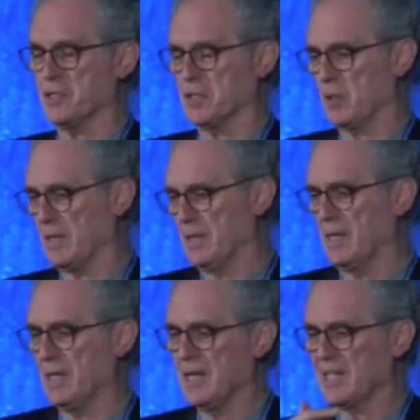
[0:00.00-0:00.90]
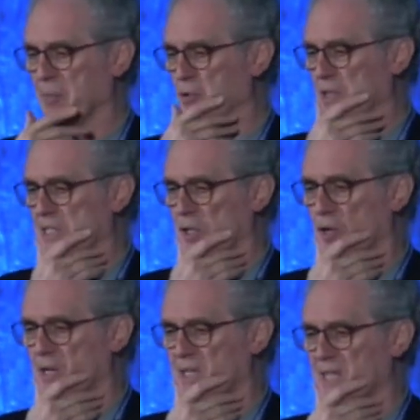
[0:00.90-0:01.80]
So I came with a
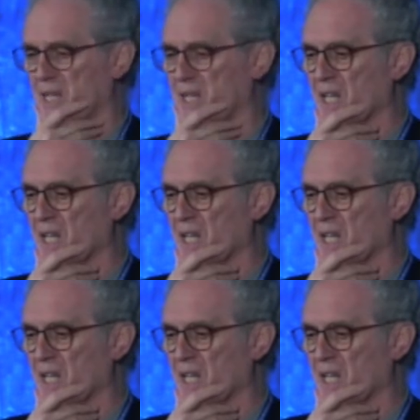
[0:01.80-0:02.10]
slogan saying,